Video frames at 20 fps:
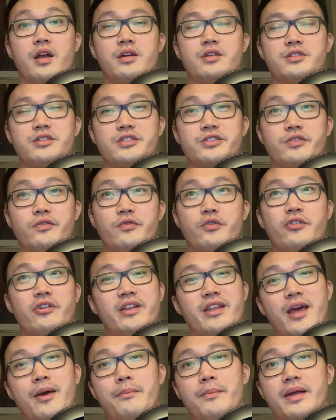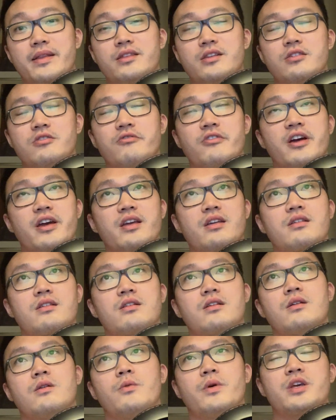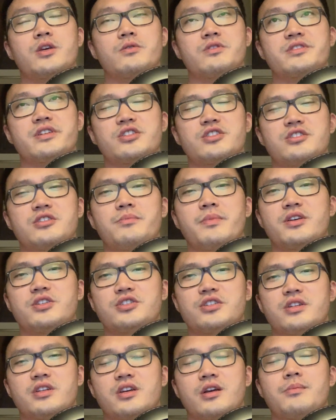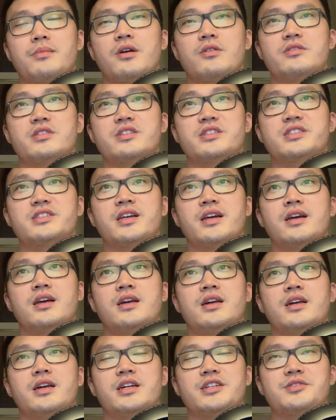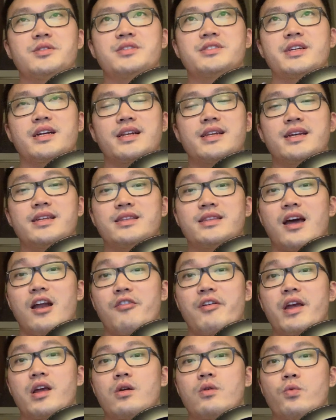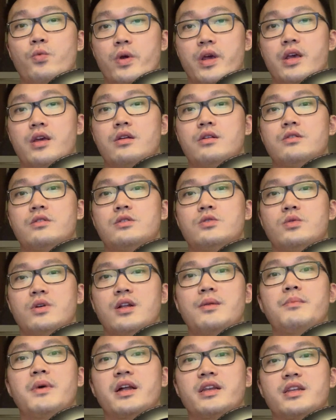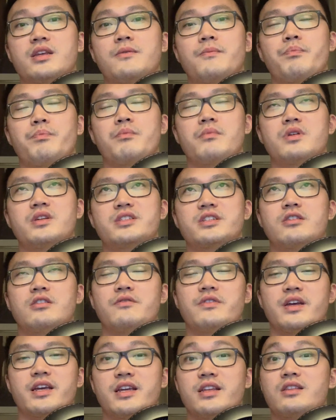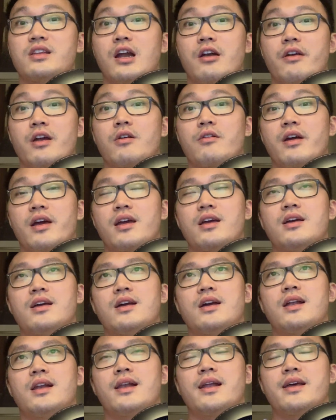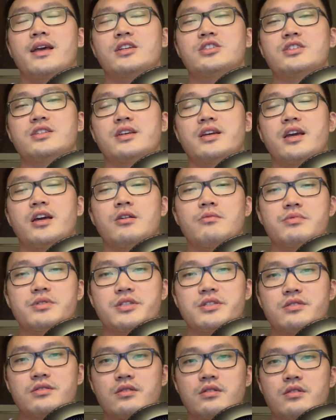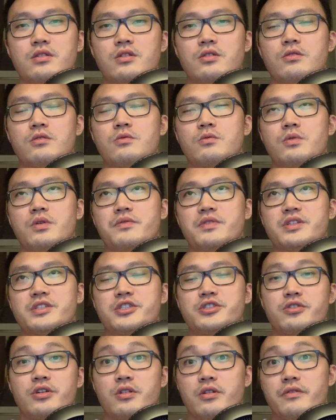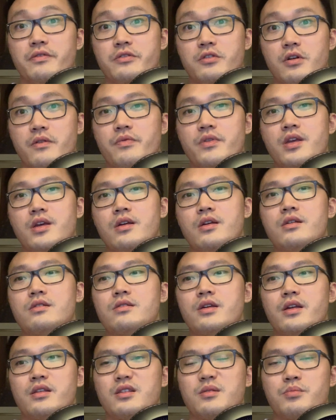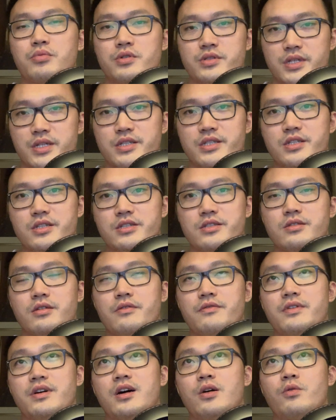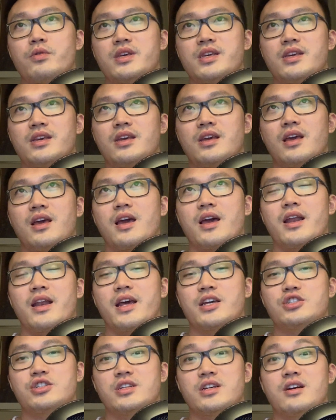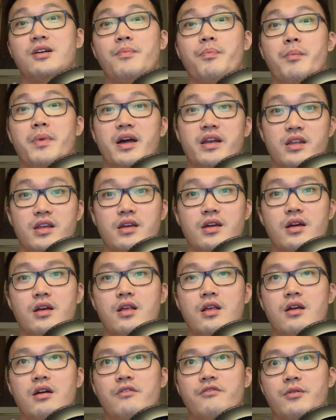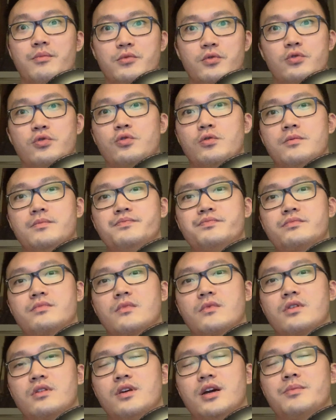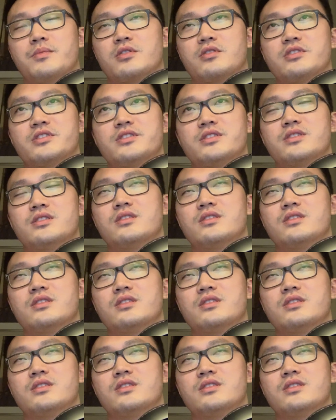so for that method, right, what he was actually mentioning about is it's not exactly a direct way to earn money. It's kind of like indirect, right? Like it actually helps, you know, with his train of thought and the processes of how he can actually earn money from YouTube. Yeah, because